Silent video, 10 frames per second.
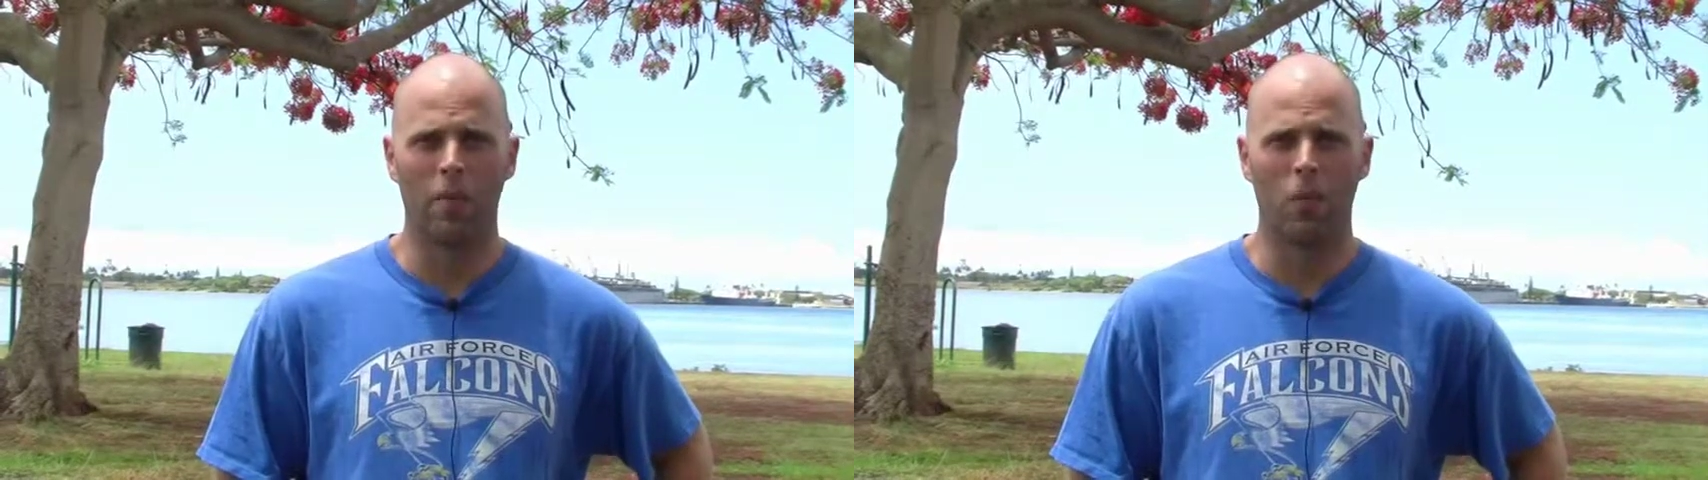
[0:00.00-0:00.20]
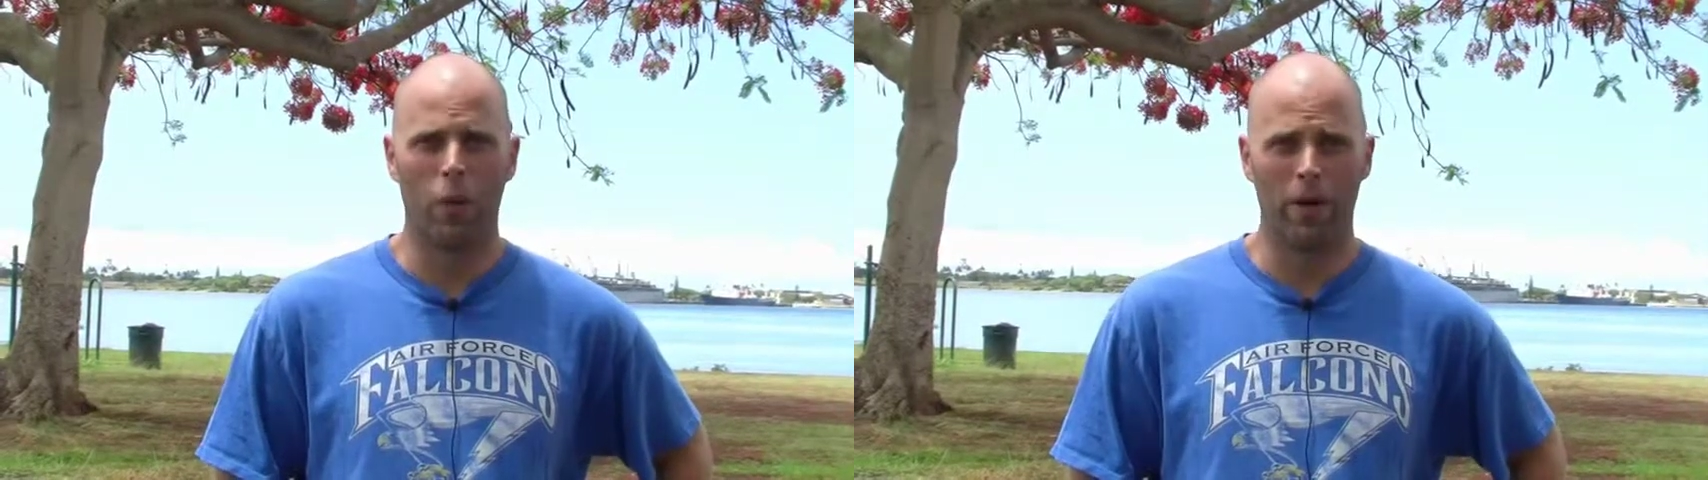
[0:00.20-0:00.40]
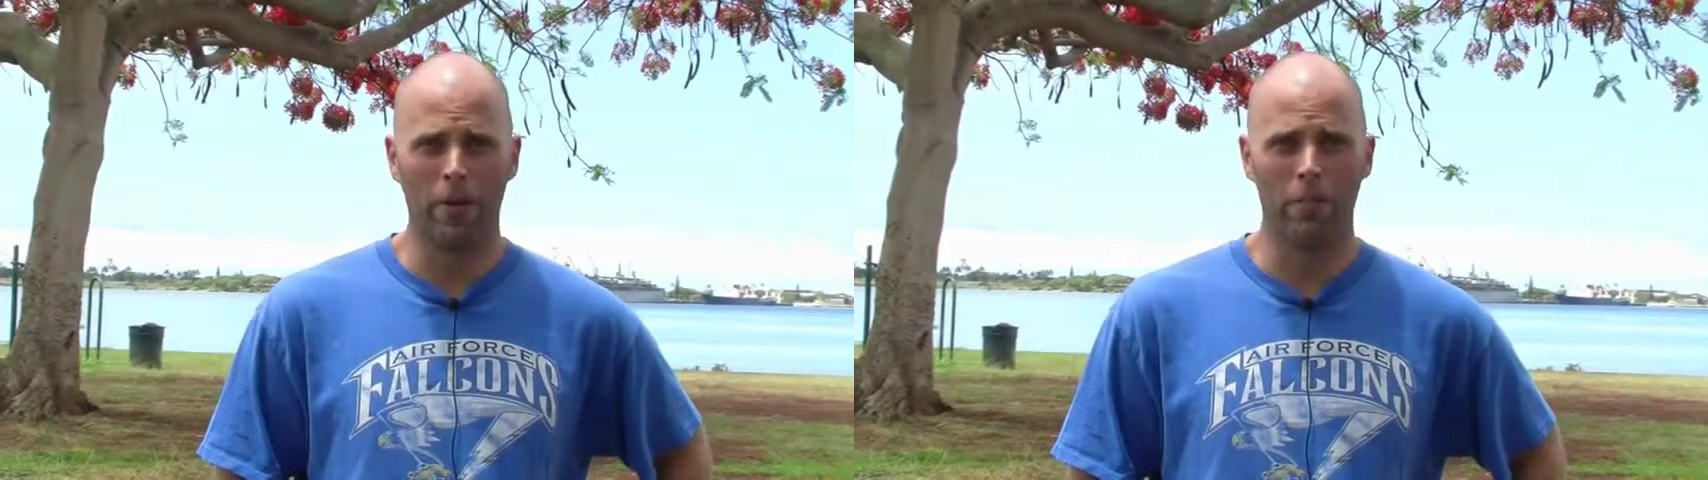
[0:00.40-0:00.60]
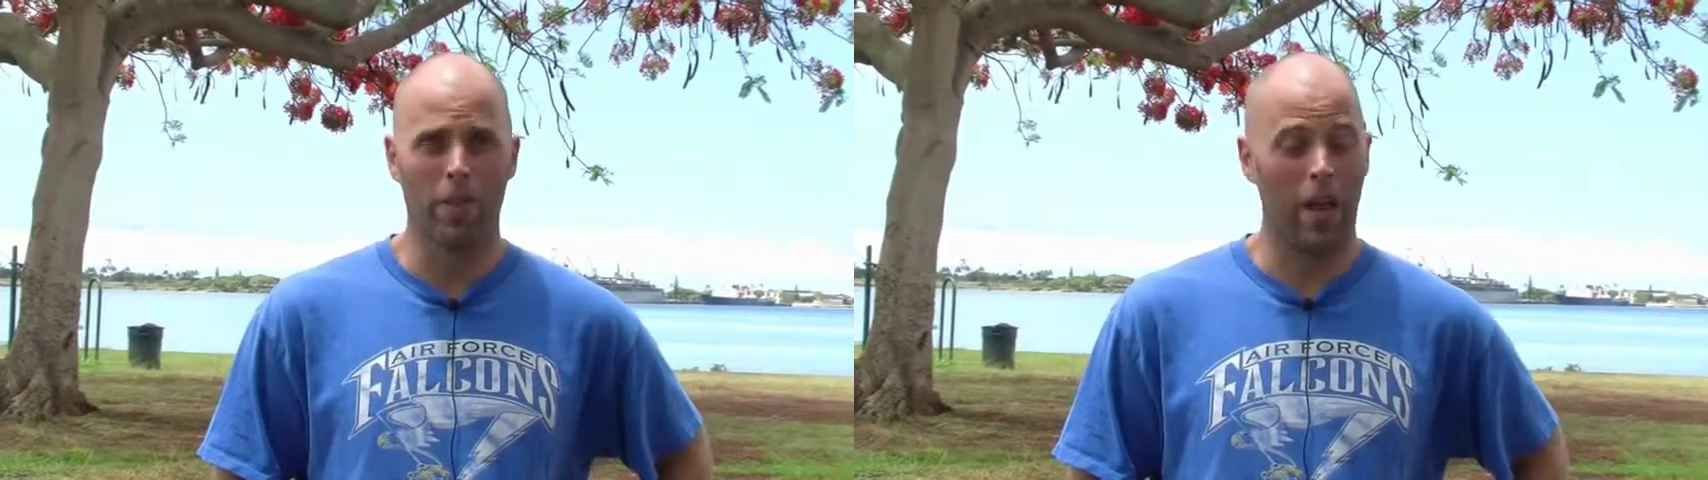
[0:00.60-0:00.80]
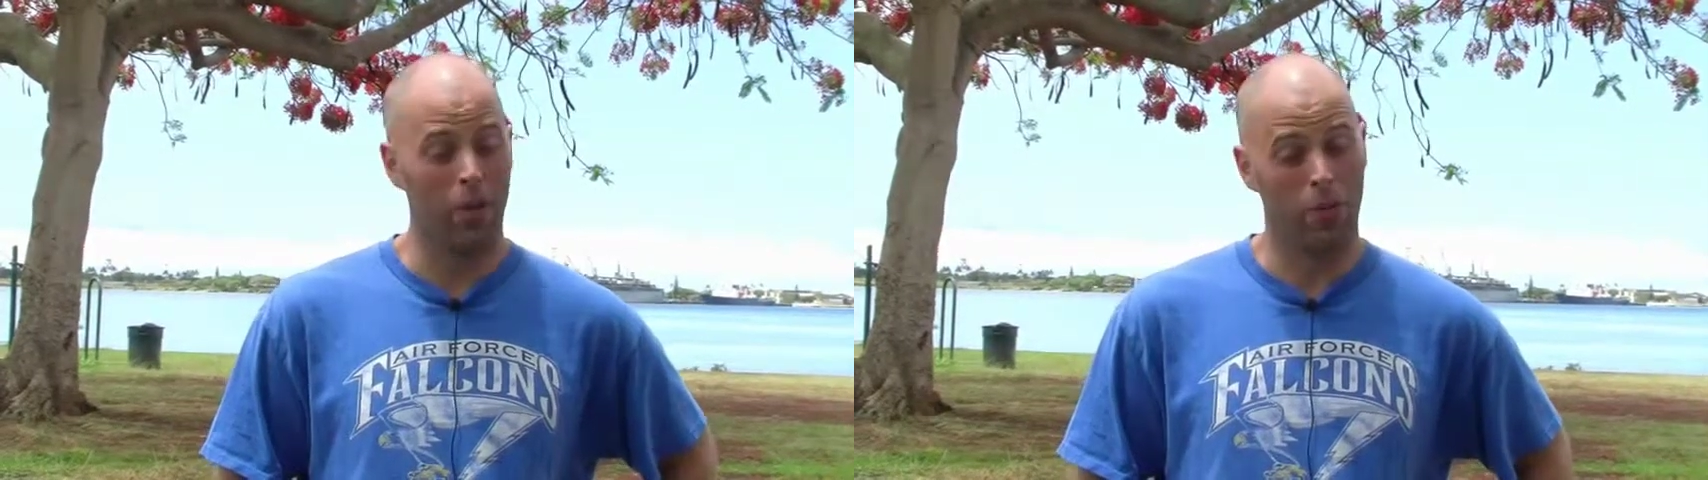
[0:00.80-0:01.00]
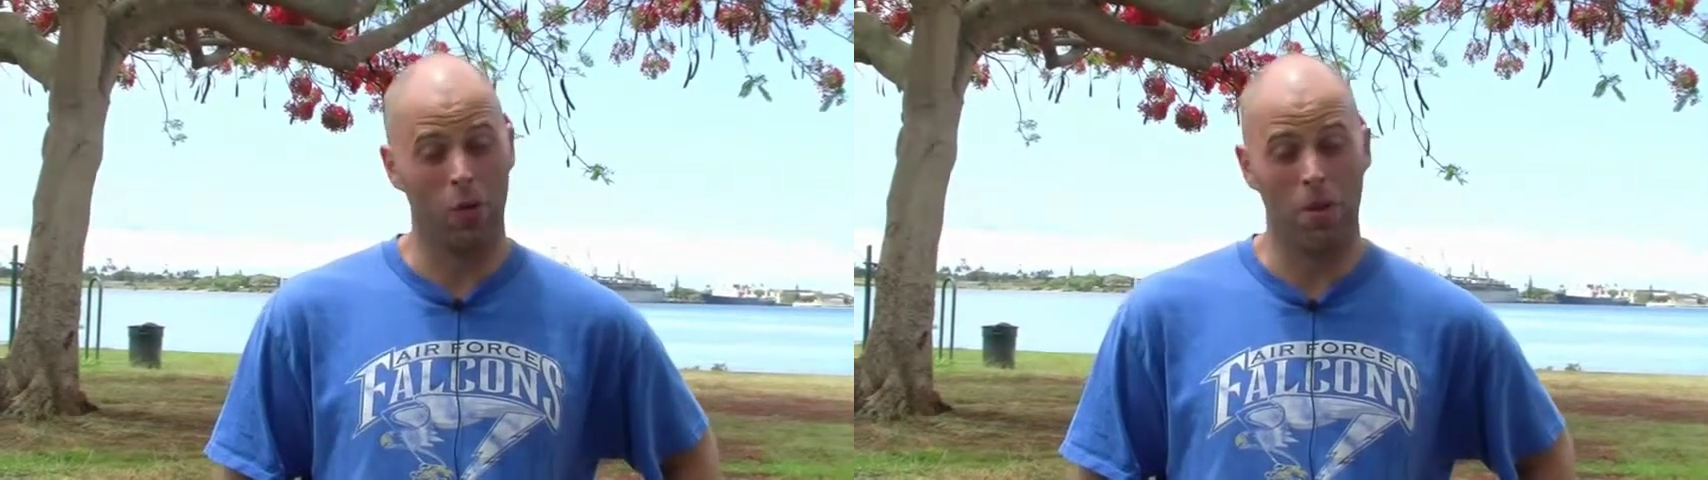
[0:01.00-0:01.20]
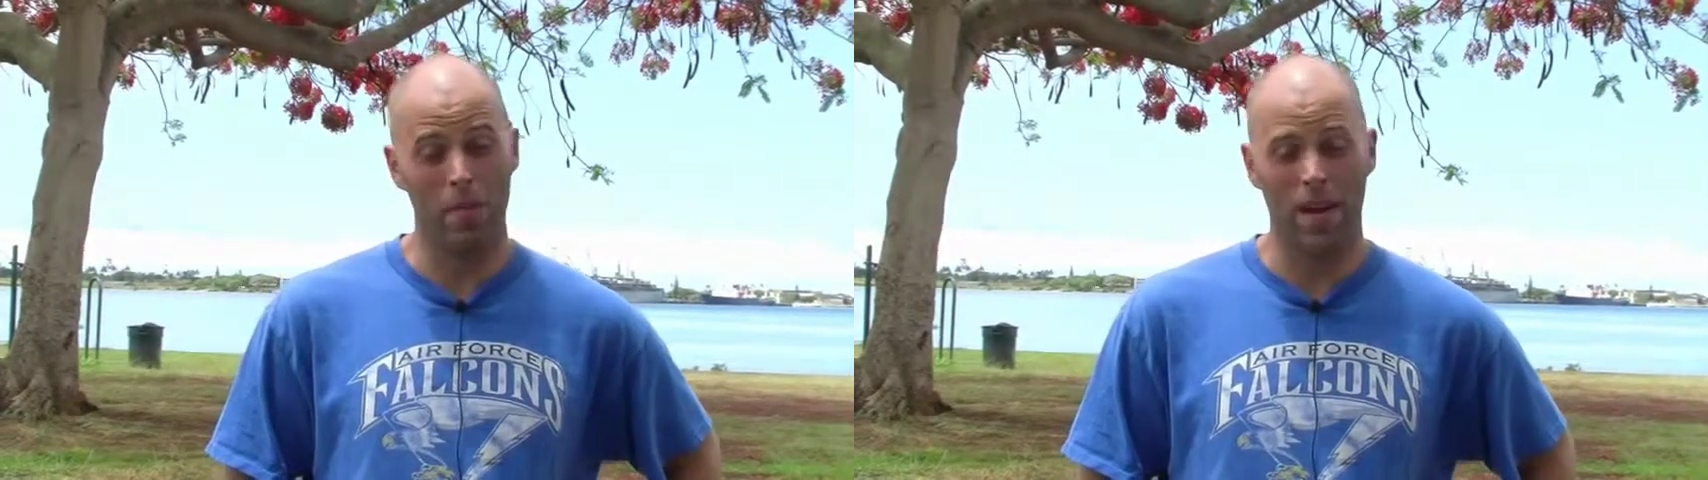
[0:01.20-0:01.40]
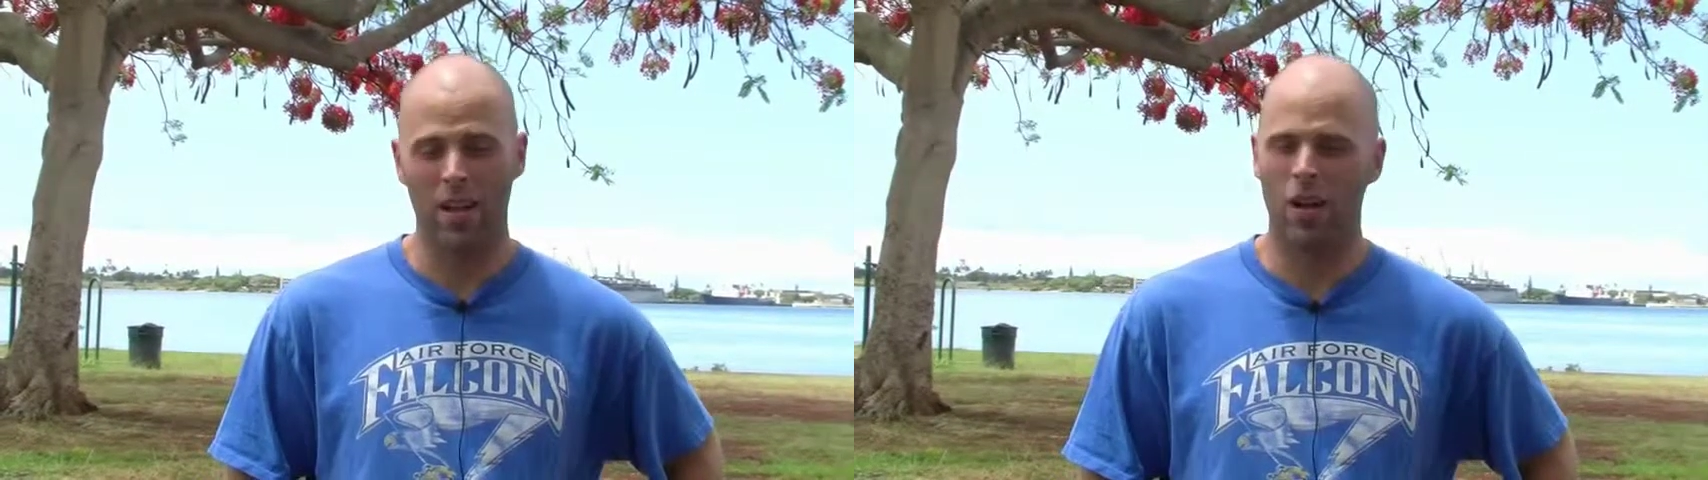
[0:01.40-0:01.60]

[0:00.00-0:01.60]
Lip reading: Well, I don't throw my back